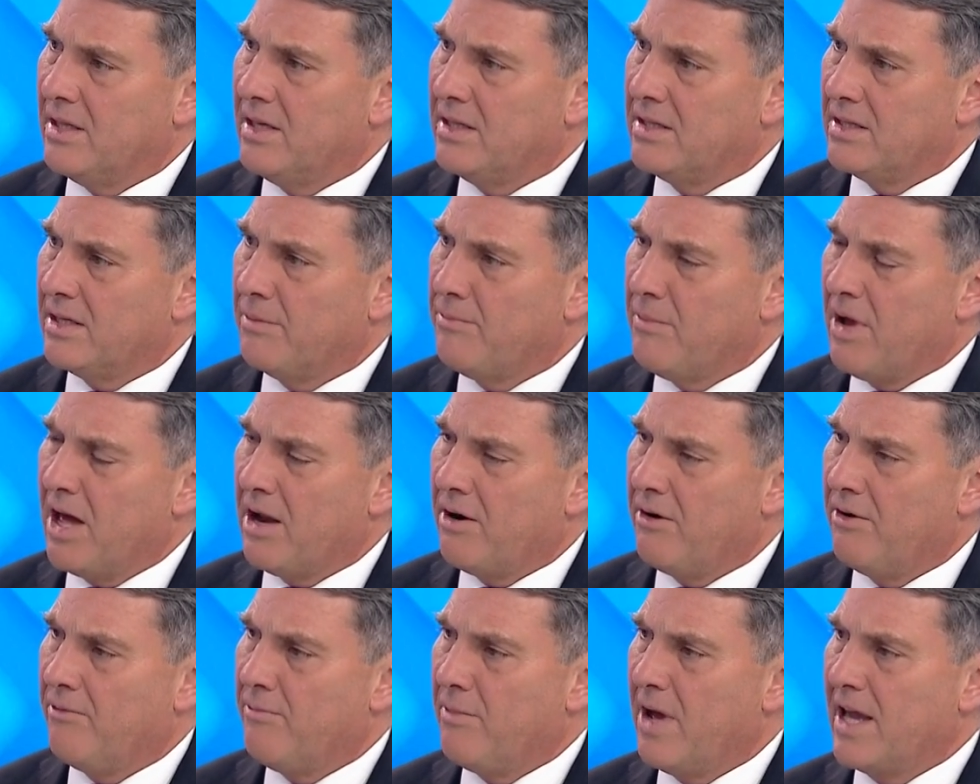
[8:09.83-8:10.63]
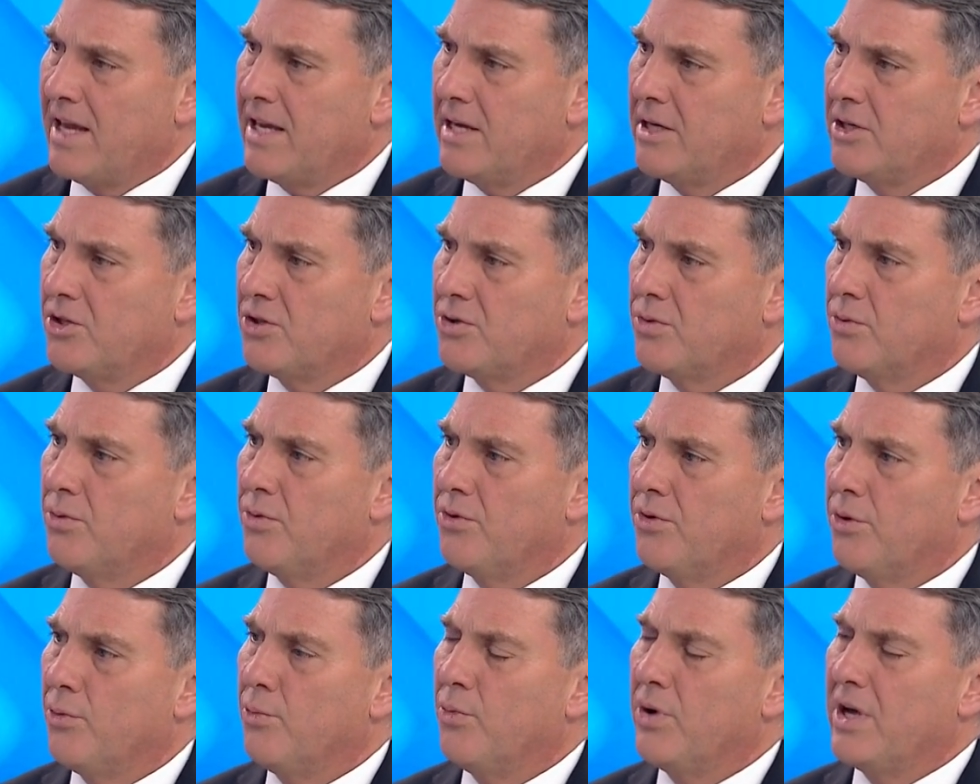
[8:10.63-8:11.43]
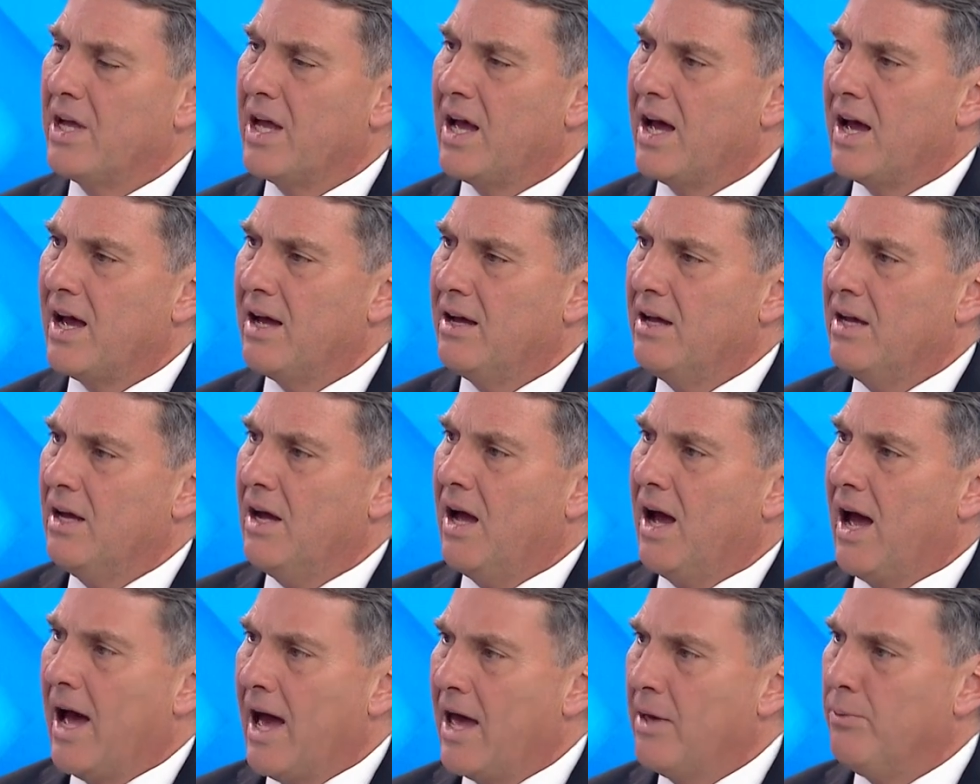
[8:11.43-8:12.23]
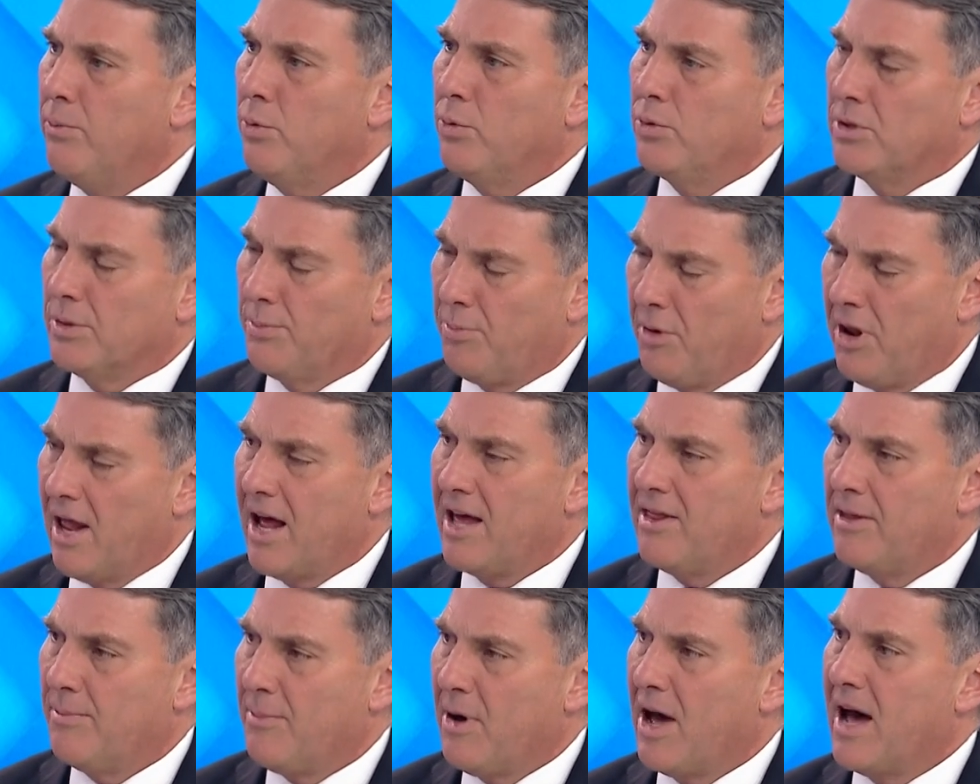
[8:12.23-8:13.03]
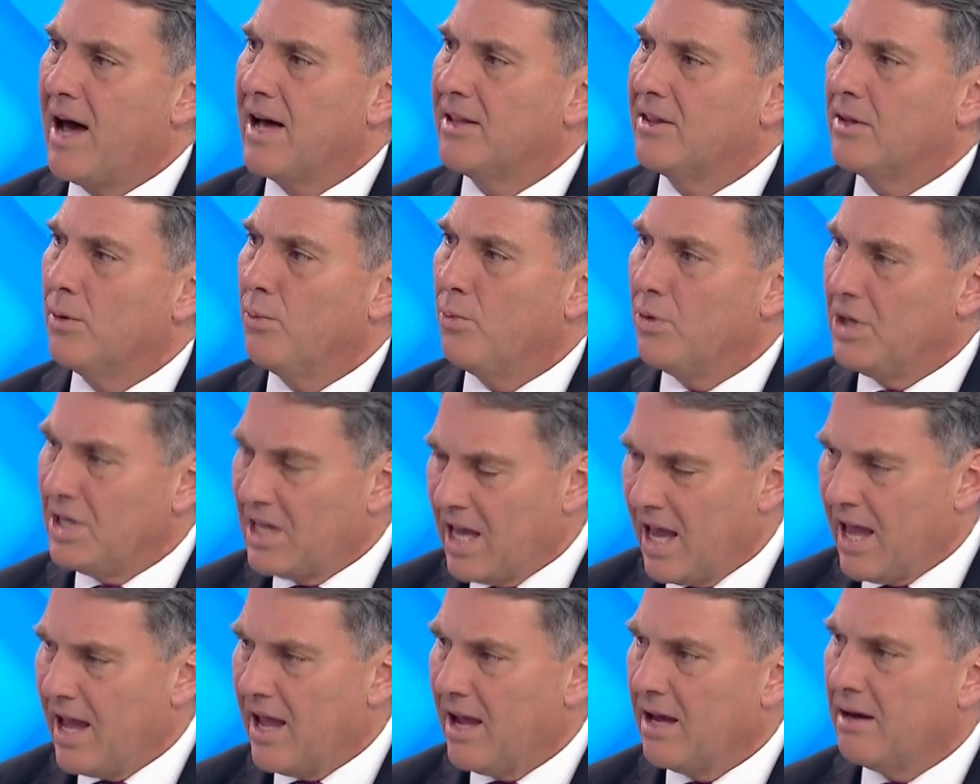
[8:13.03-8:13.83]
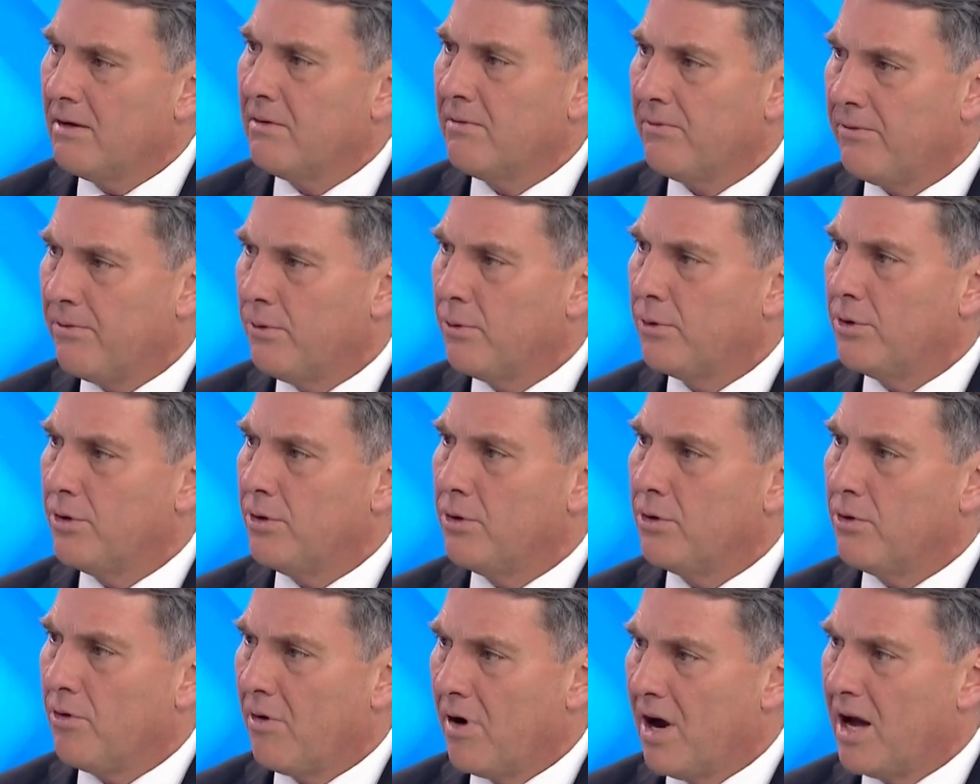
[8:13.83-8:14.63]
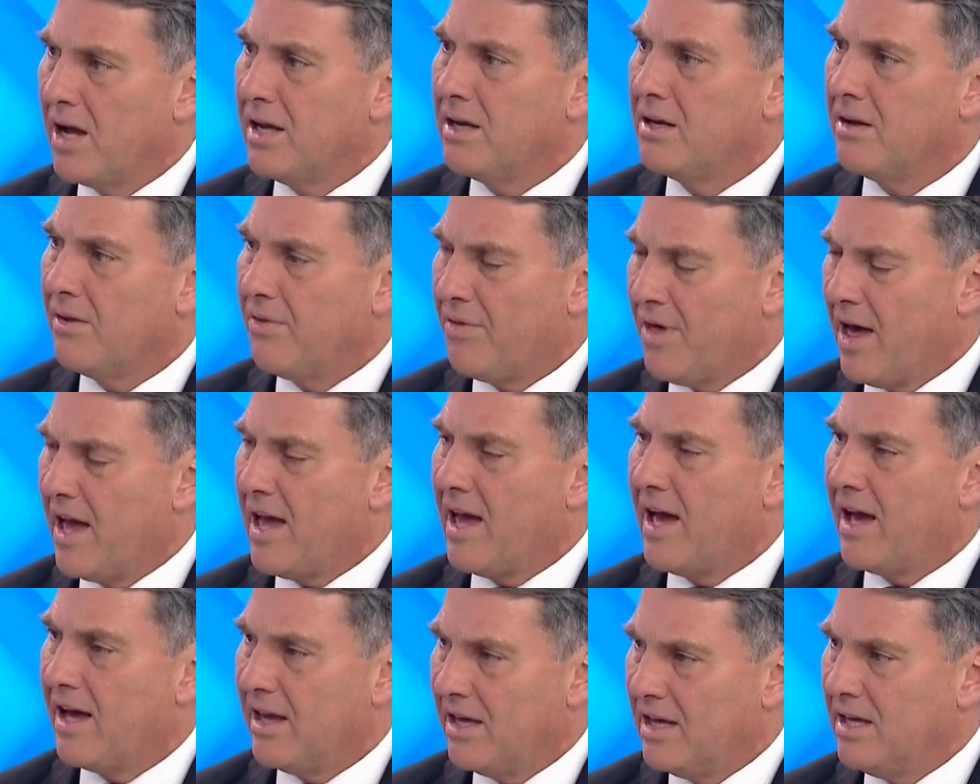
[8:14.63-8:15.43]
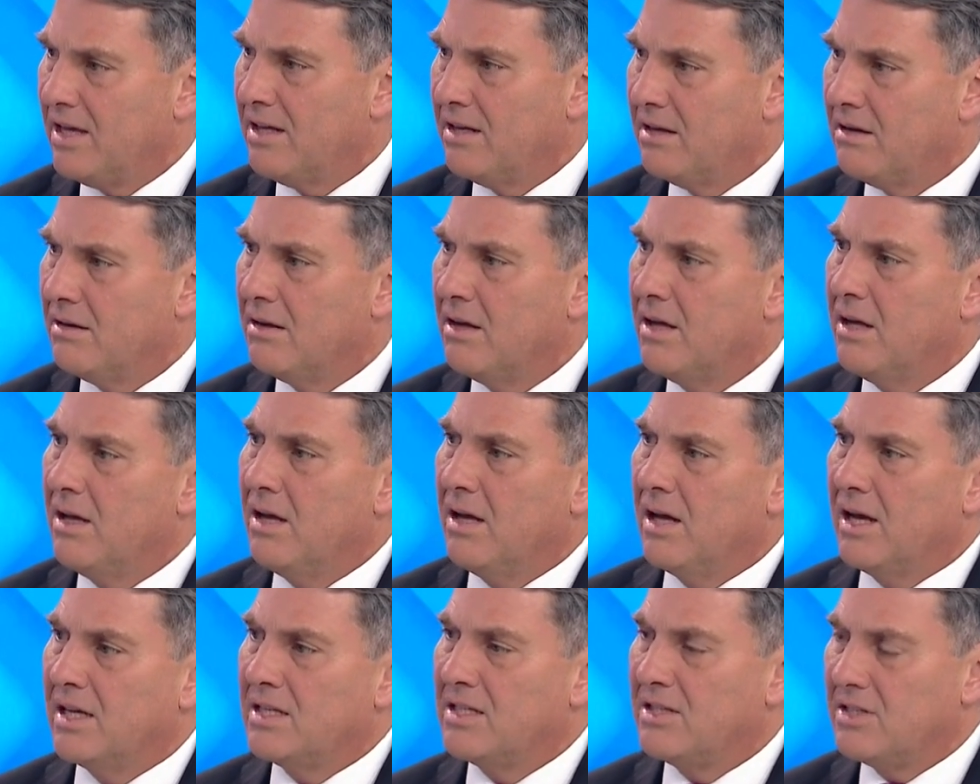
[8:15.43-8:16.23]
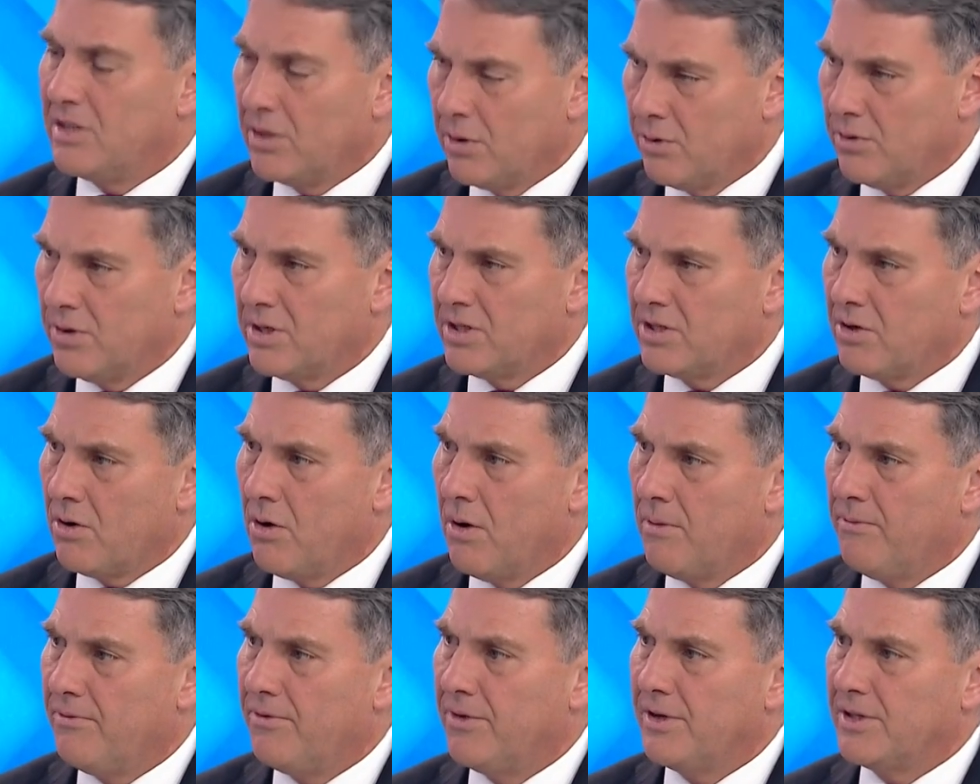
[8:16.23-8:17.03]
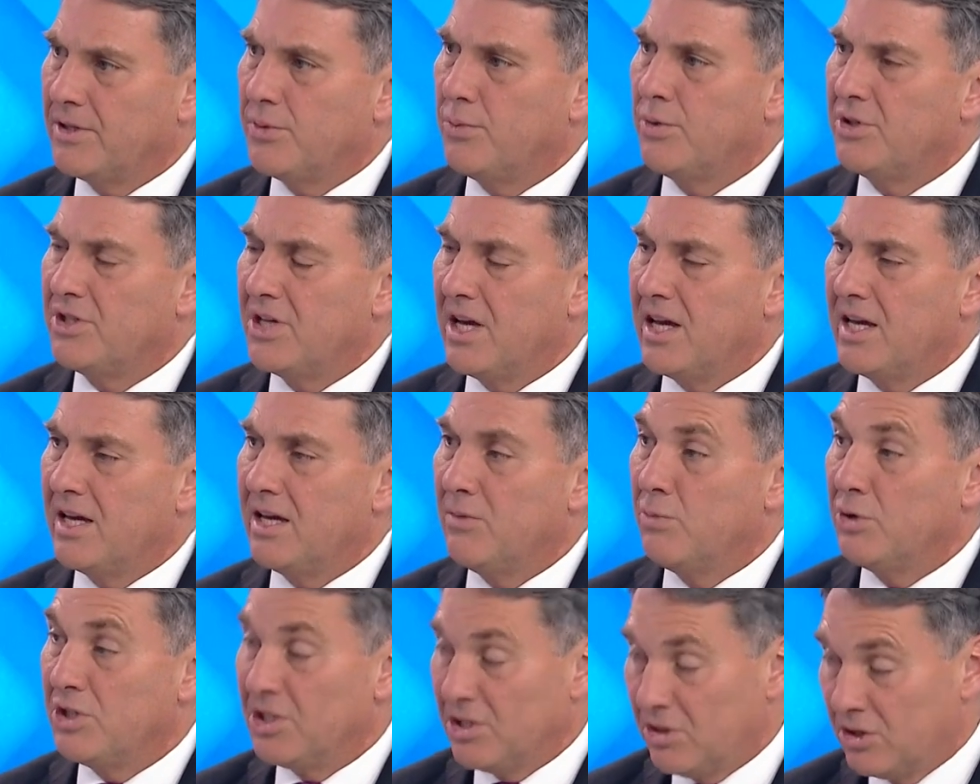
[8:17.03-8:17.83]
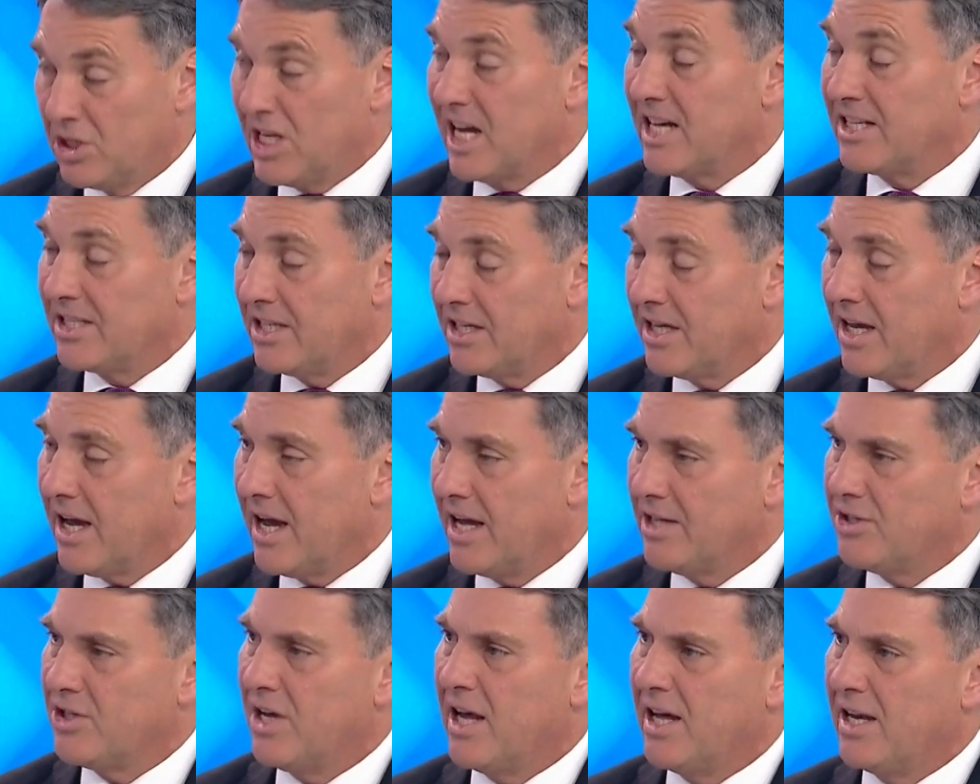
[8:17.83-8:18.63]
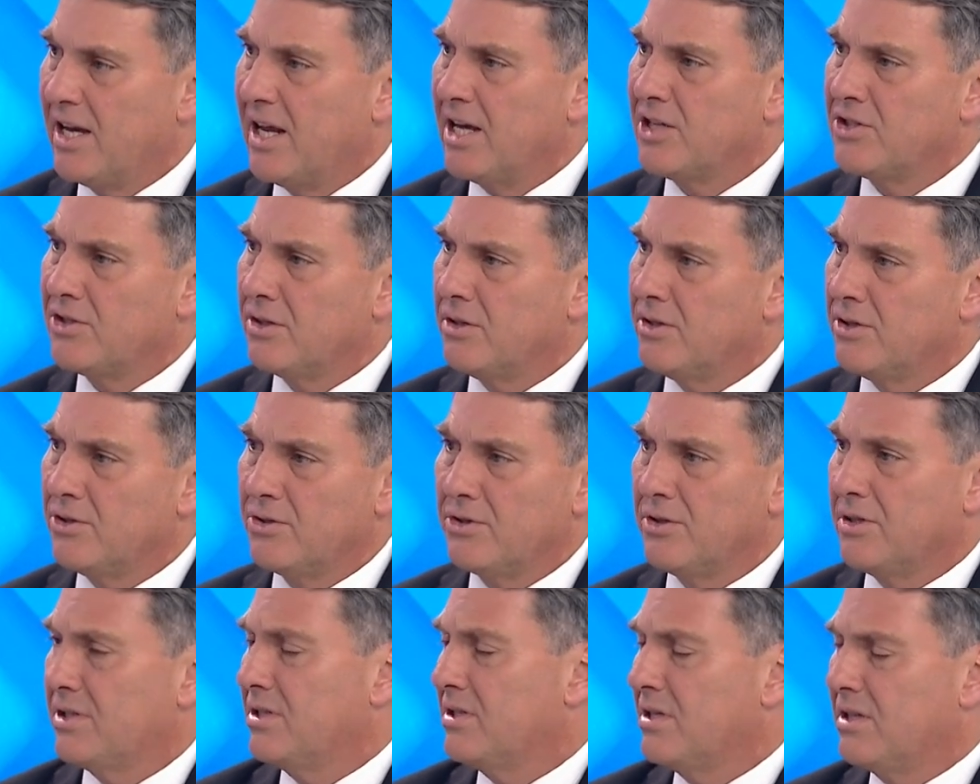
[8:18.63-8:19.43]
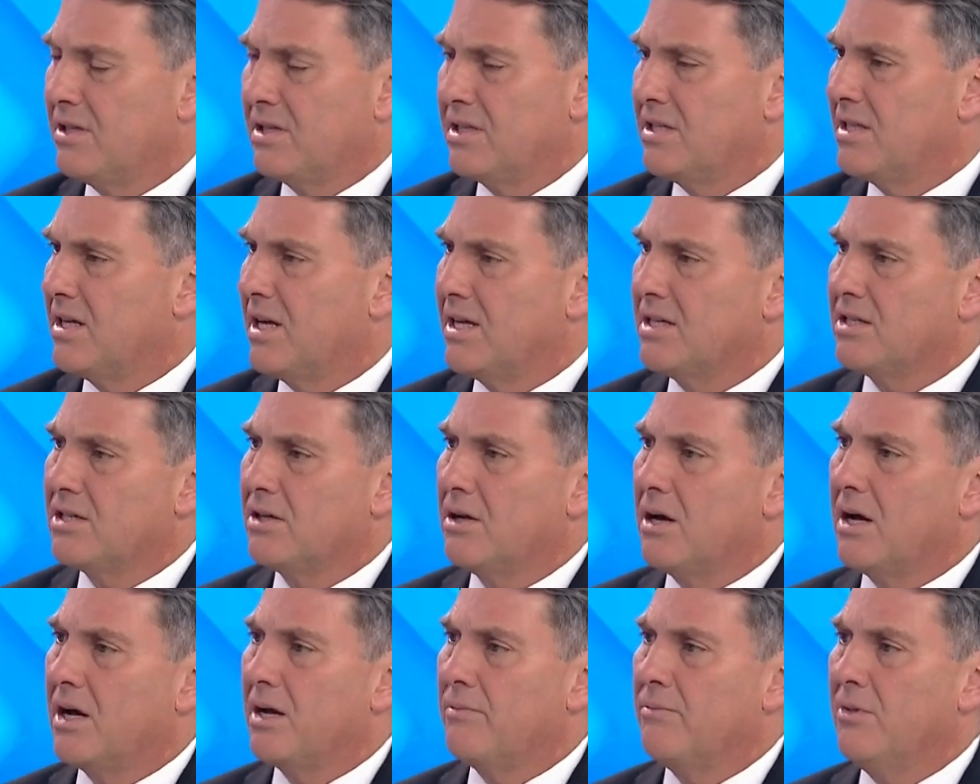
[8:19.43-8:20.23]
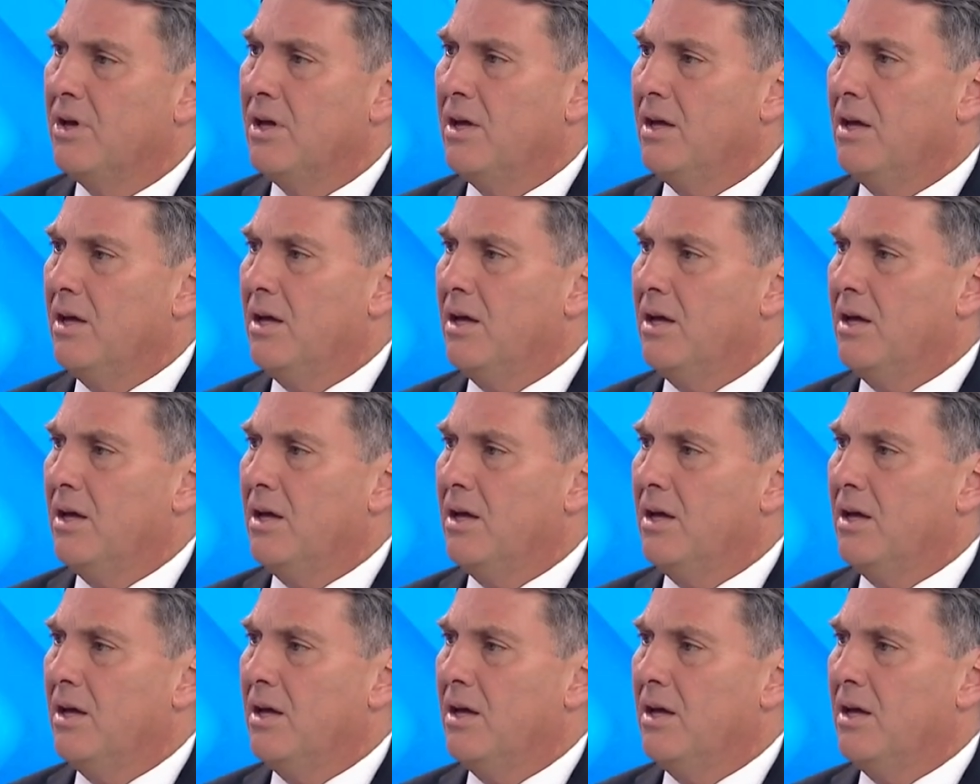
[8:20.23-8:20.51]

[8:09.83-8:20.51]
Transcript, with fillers: It's a matter of making sure that we are able to play the part that we can for Ukraine. They are in a serious conflict which it does engage our national interests. At the same time,